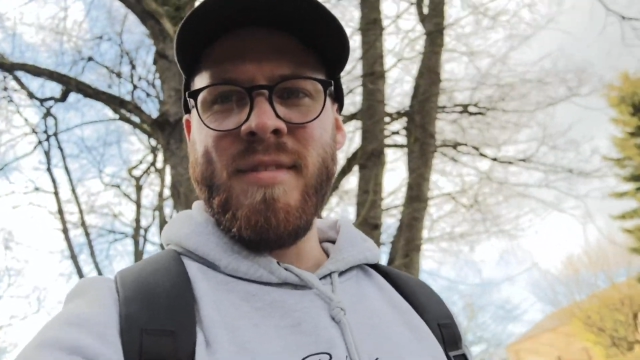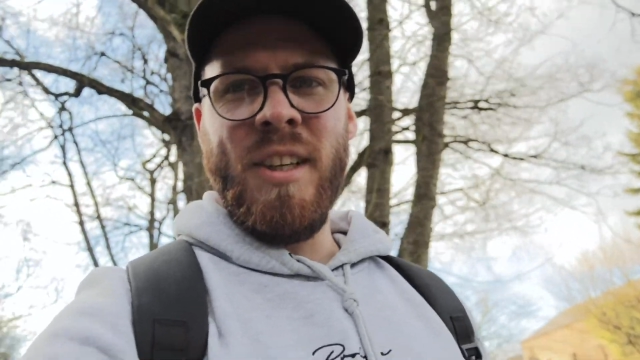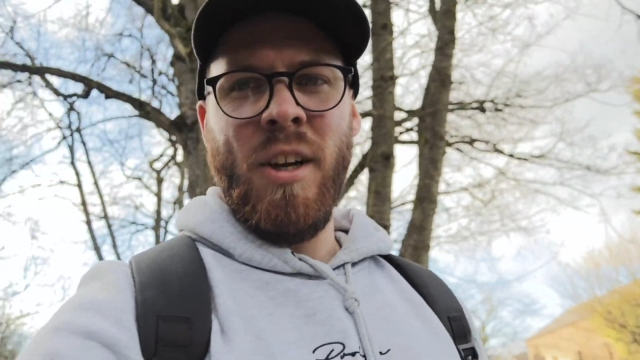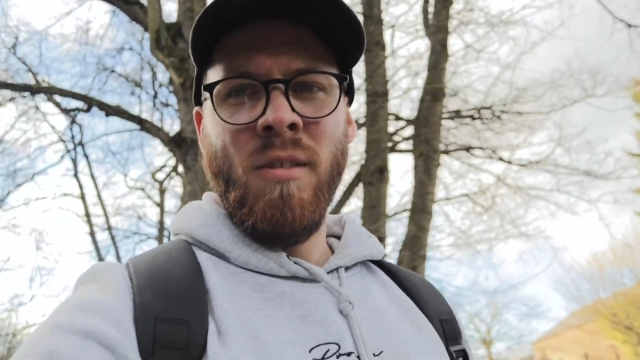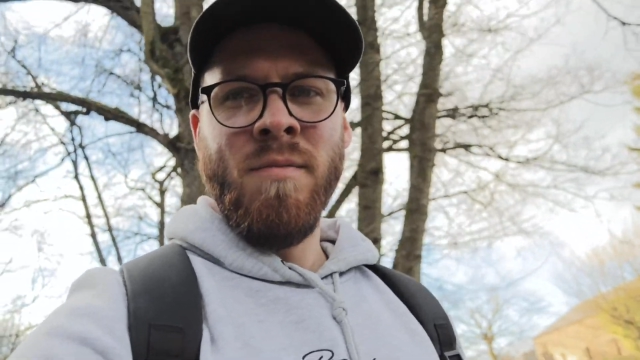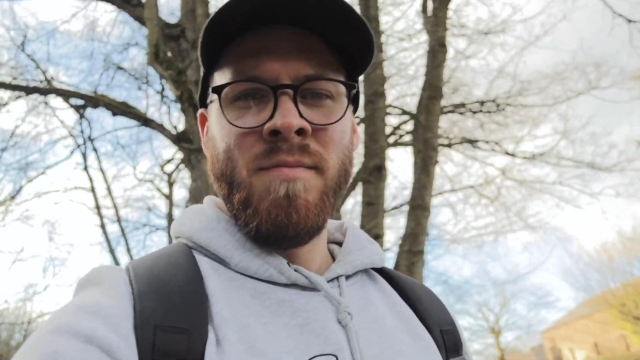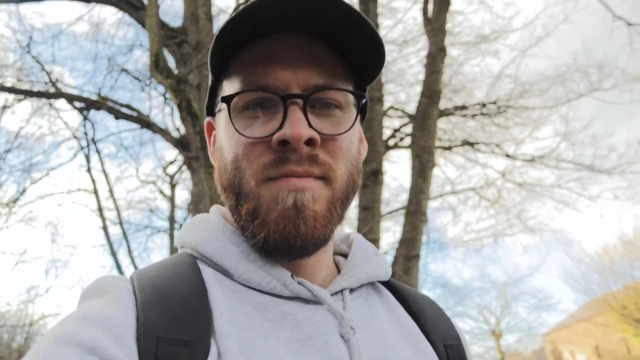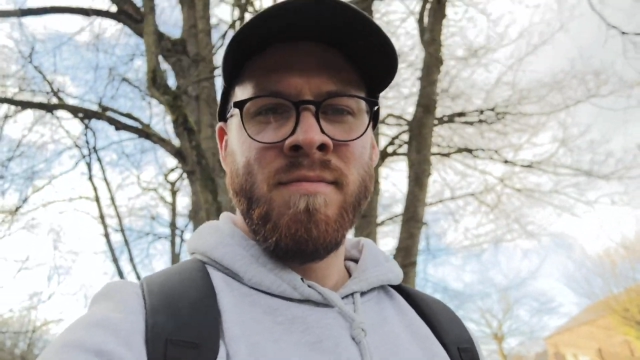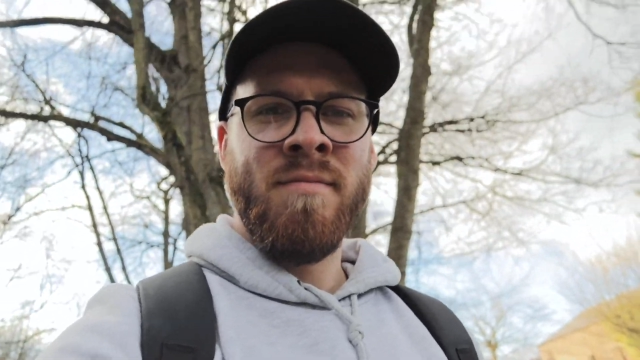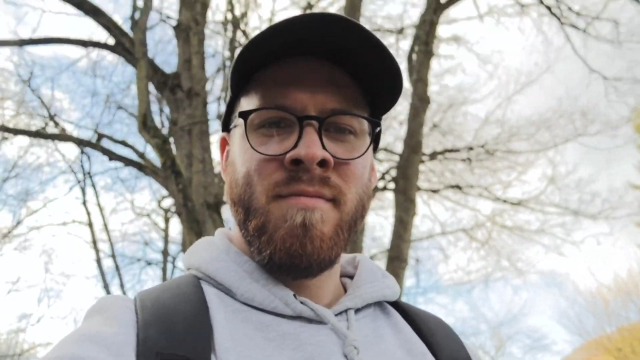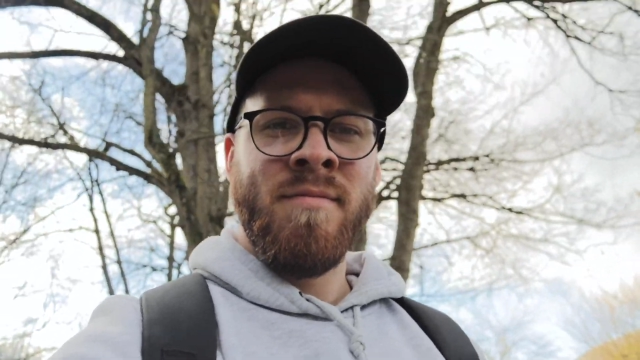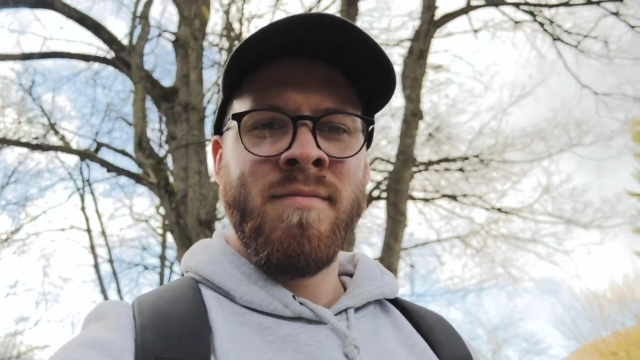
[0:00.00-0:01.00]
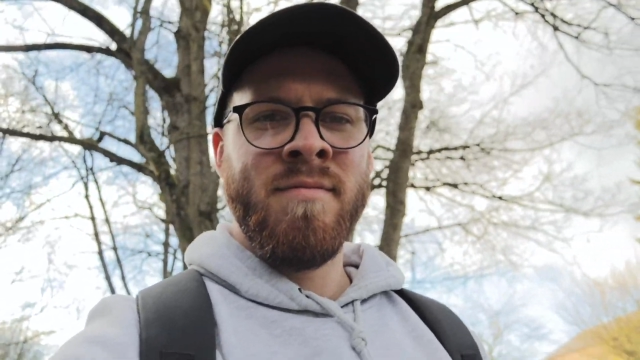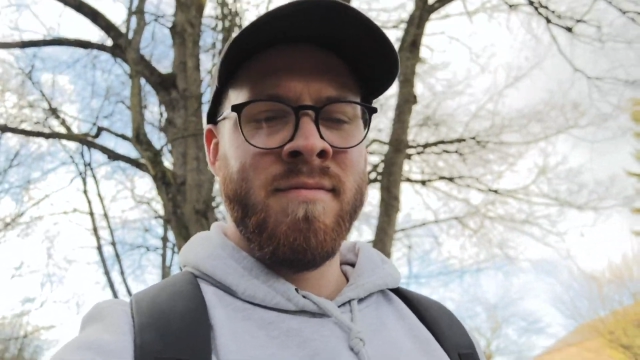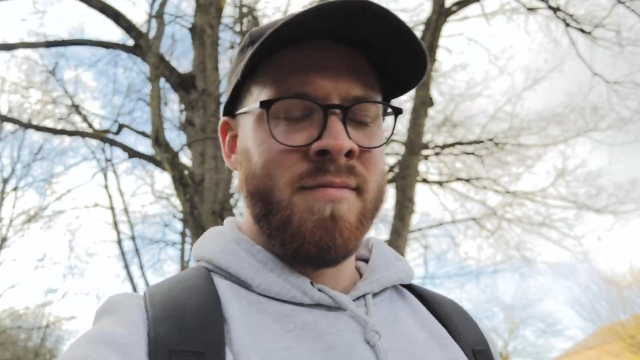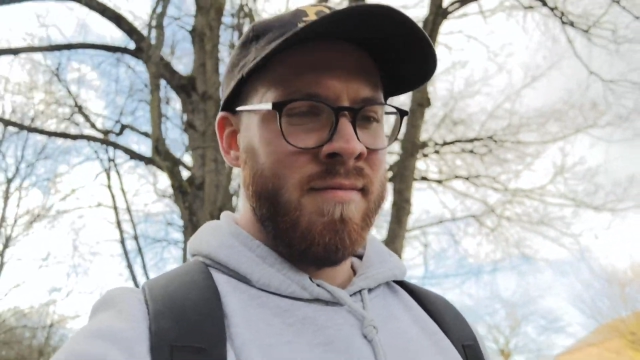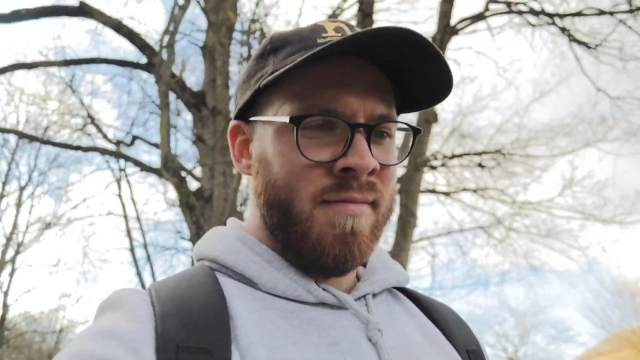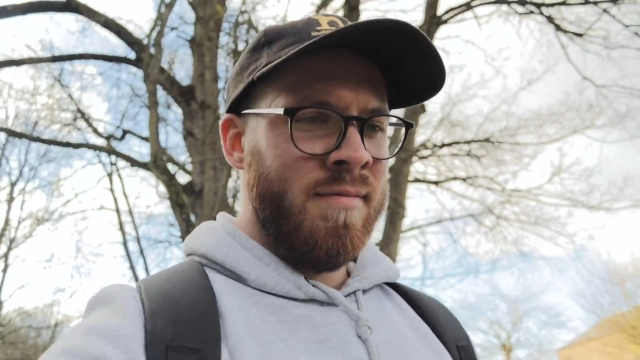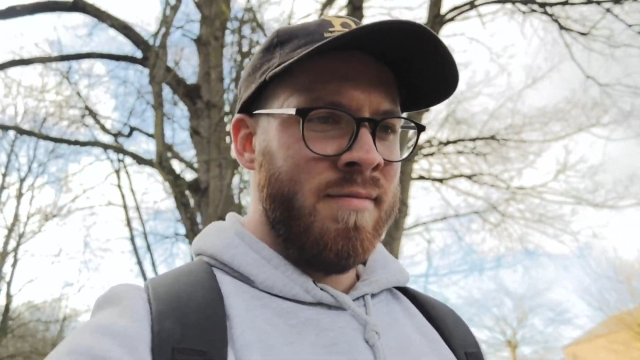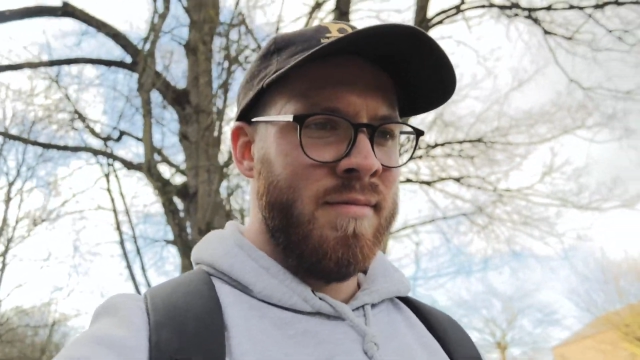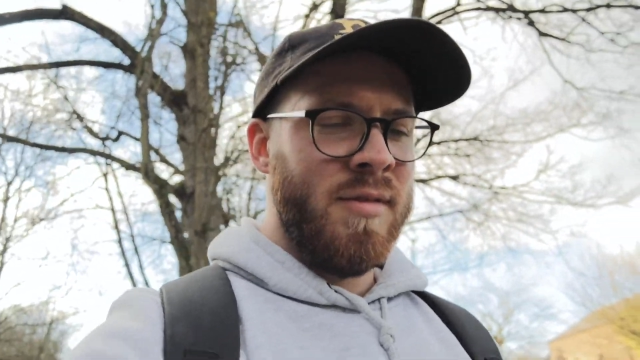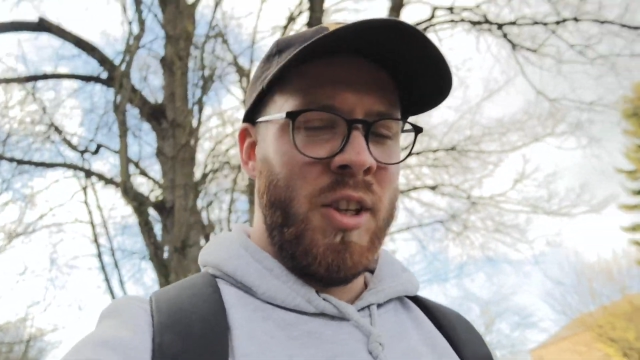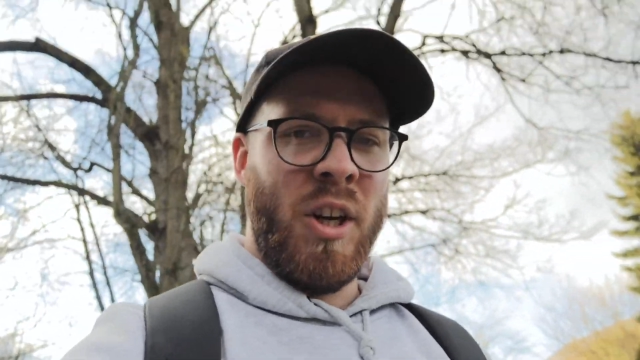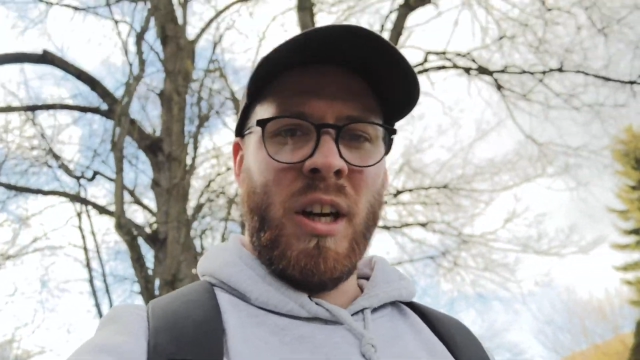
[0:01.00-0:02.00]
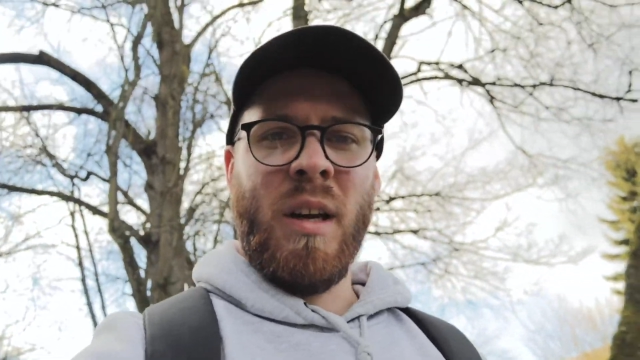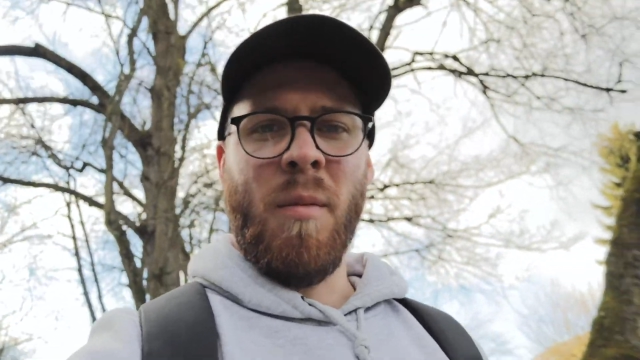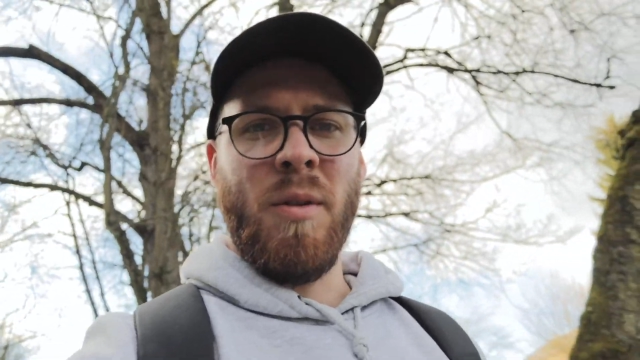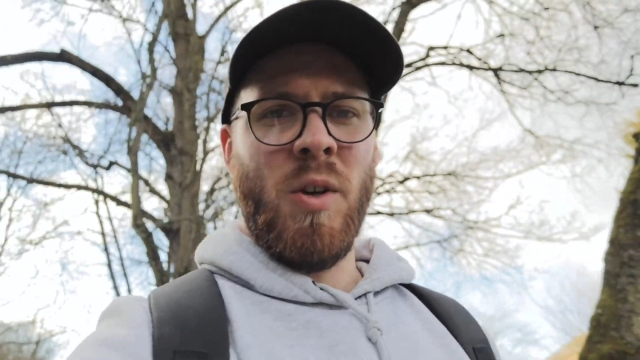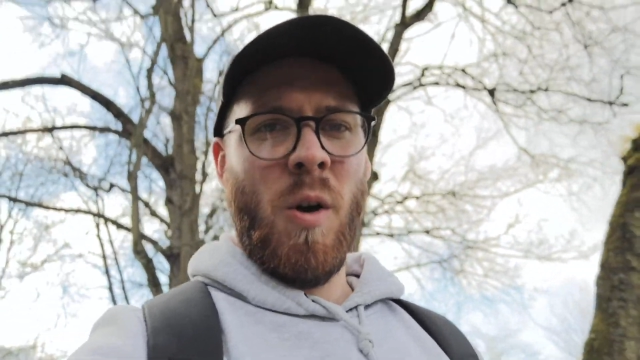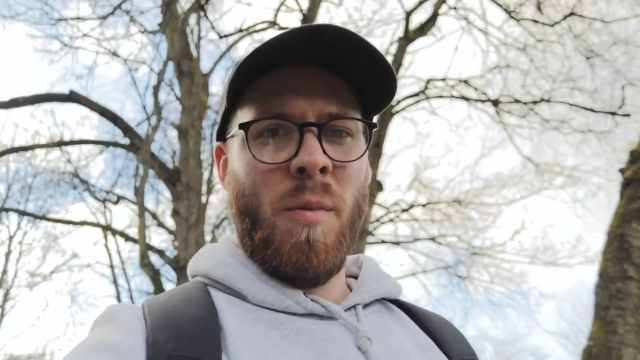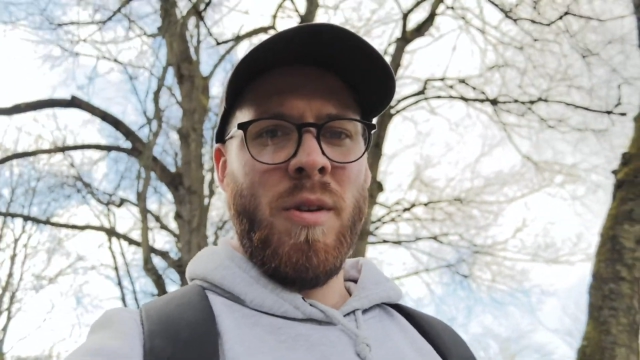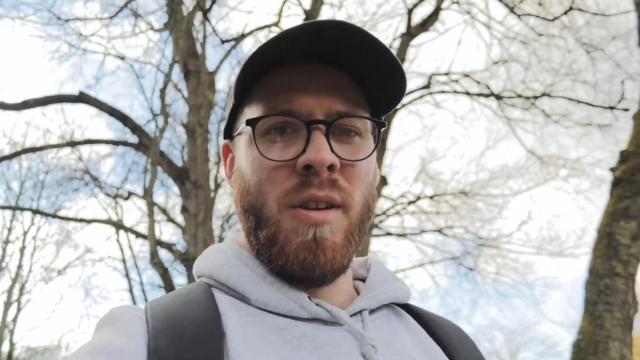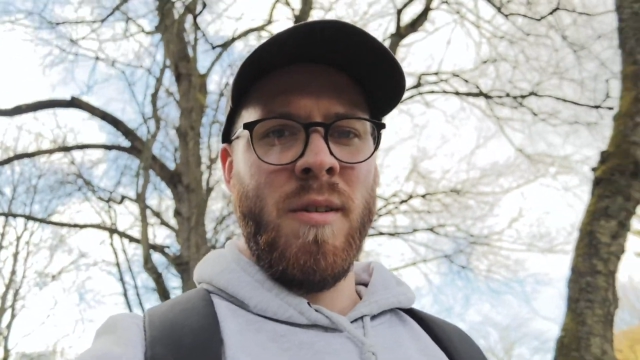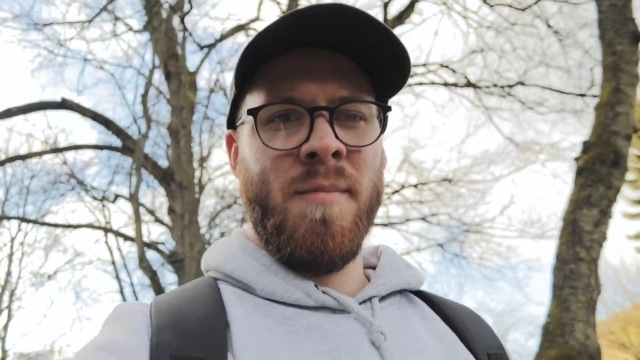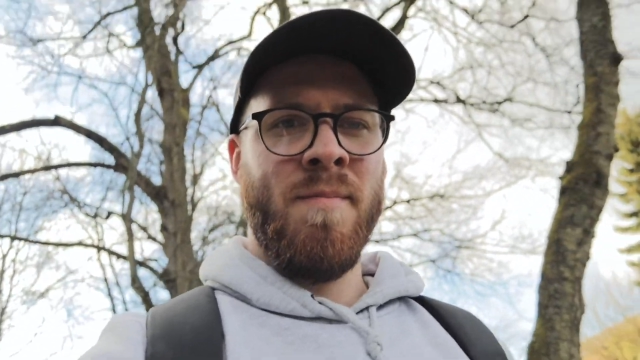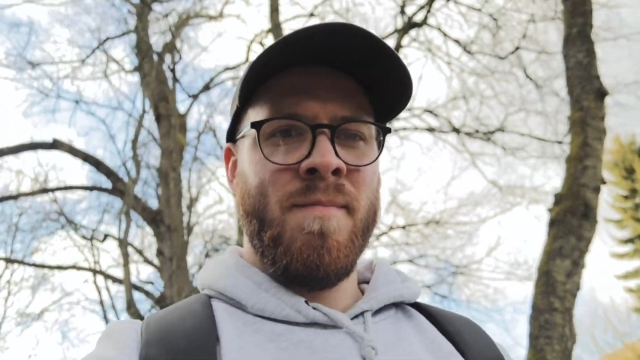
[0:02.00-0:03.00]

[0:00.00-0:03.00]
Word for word: you know, you're going to come on top, aren't you?